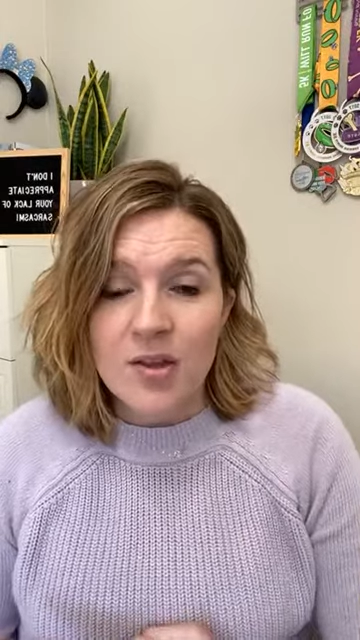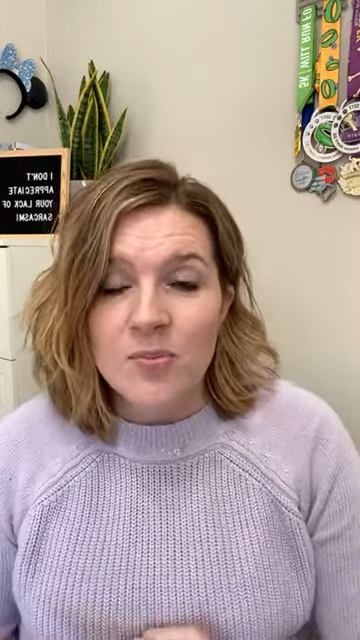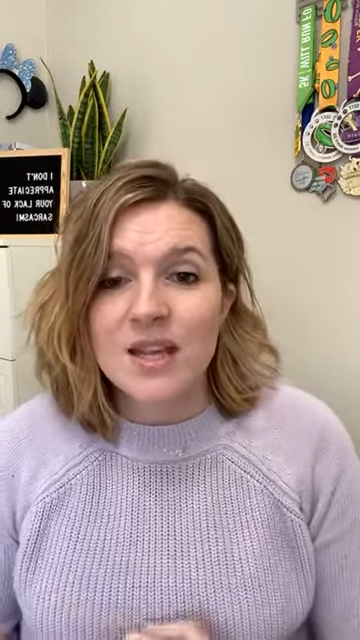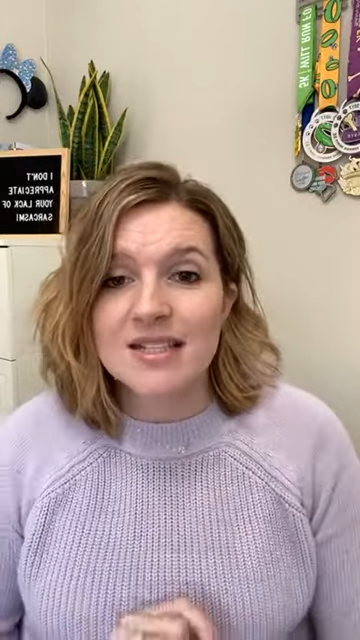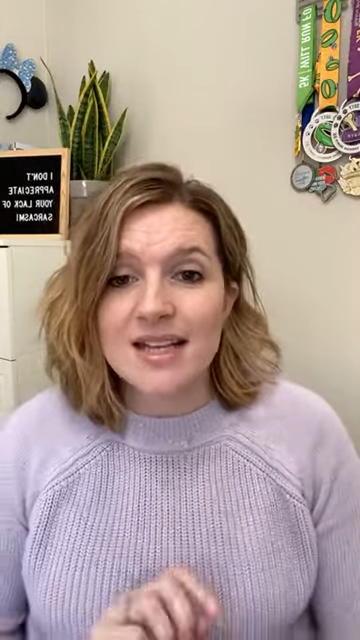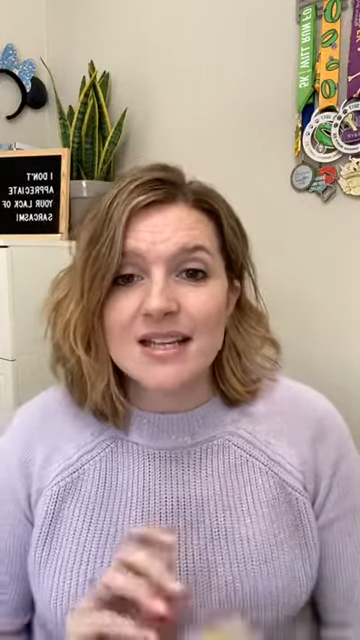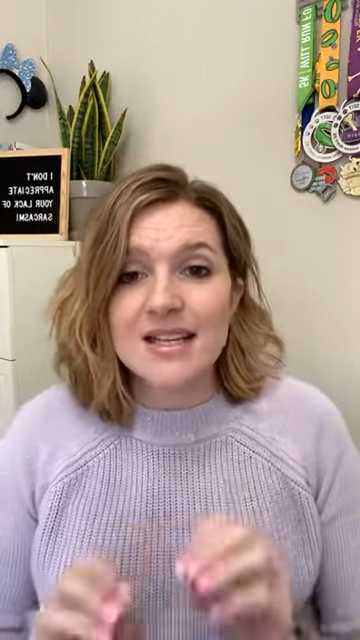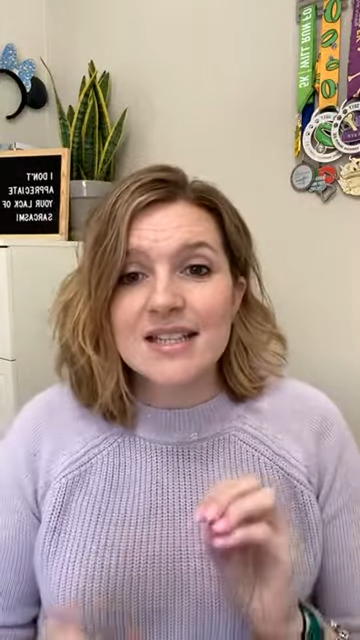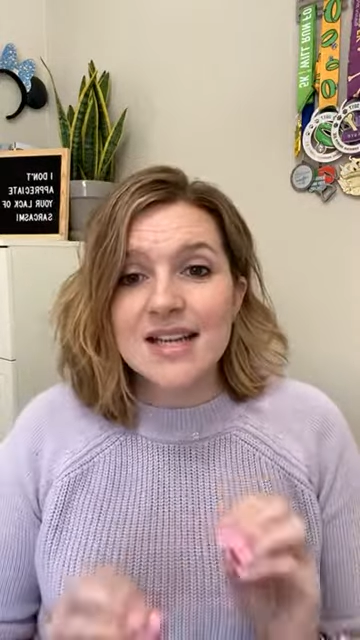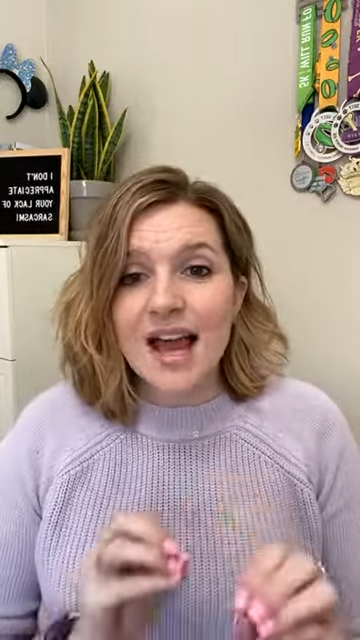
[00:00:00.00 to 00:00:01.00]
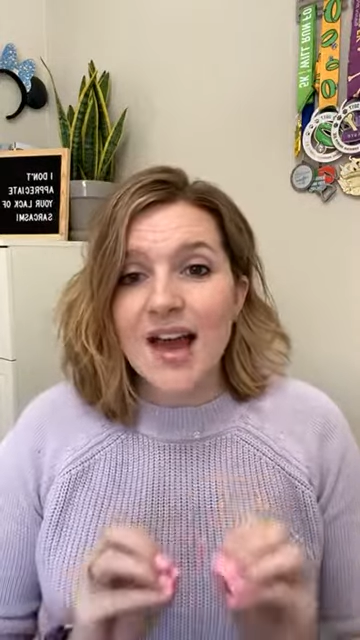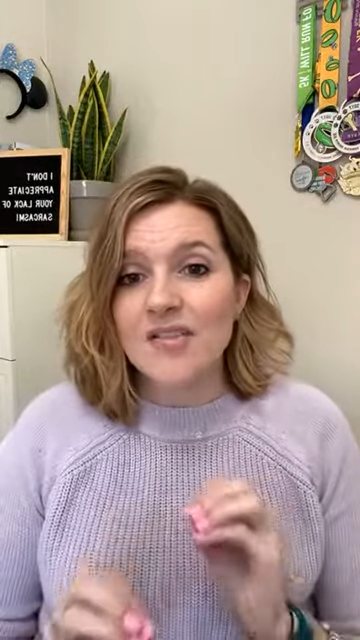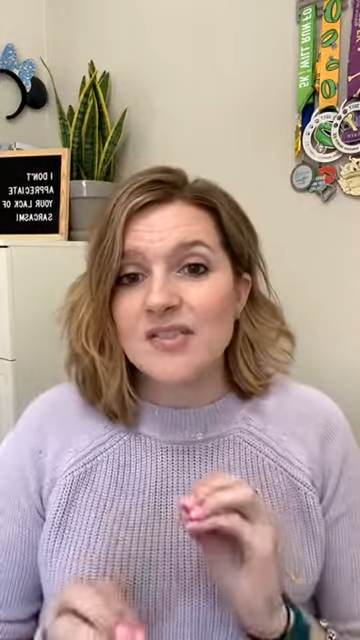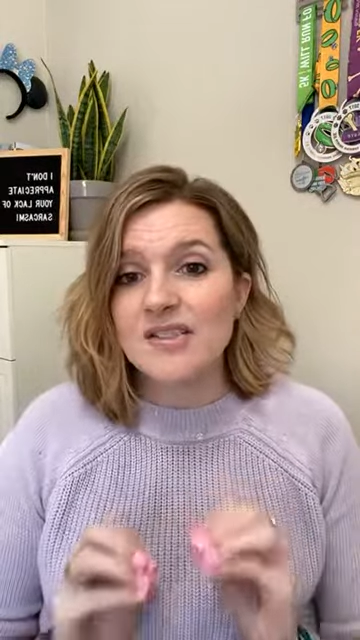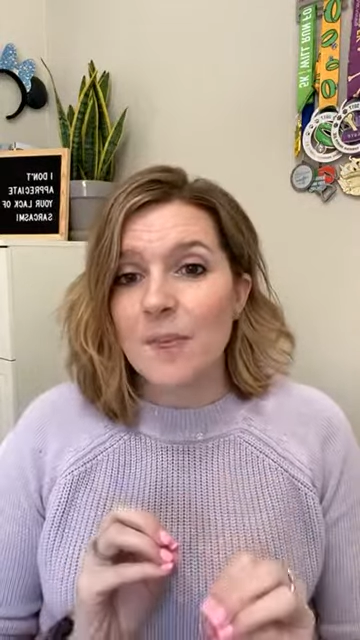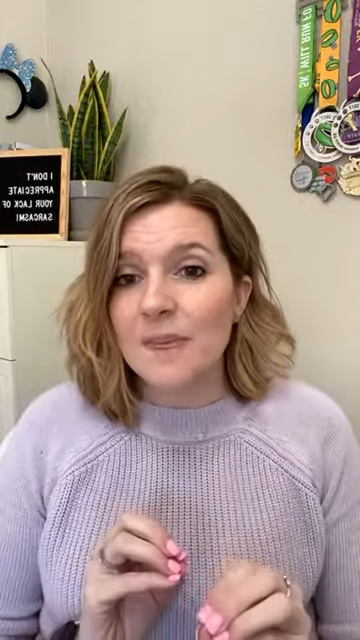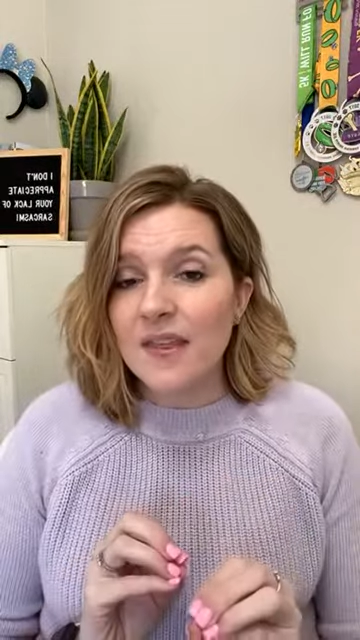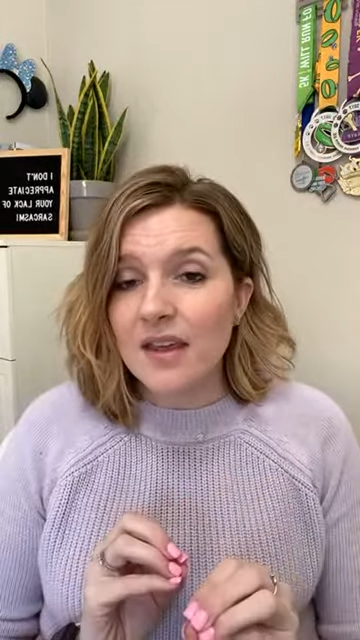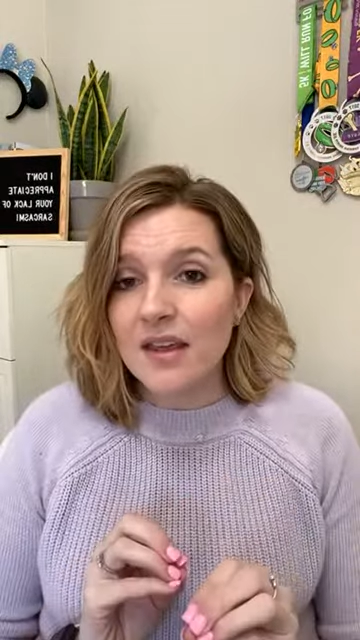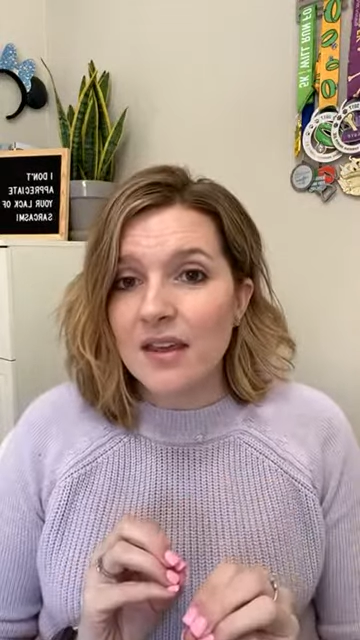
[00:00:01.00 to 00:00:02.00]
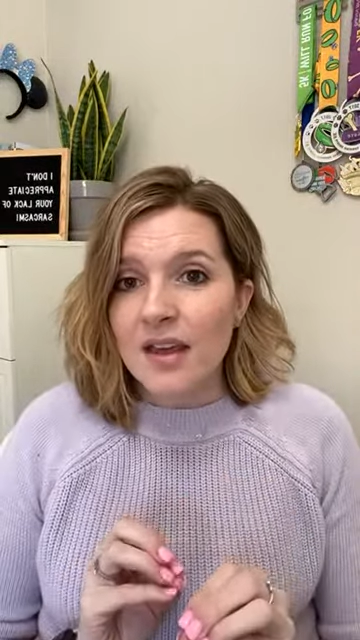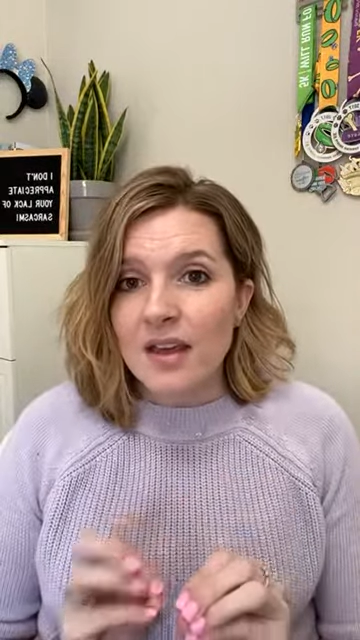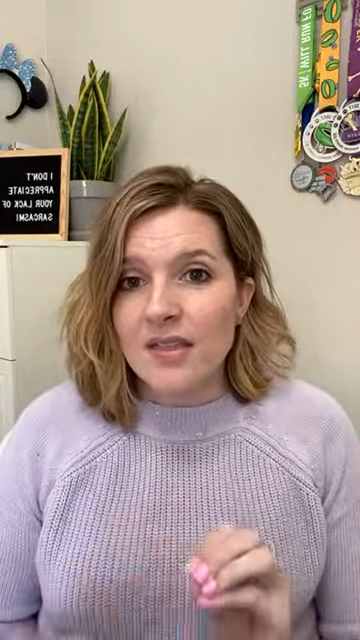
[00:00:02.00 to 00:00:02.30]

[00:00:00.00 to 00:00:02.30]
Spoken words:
because I need to have something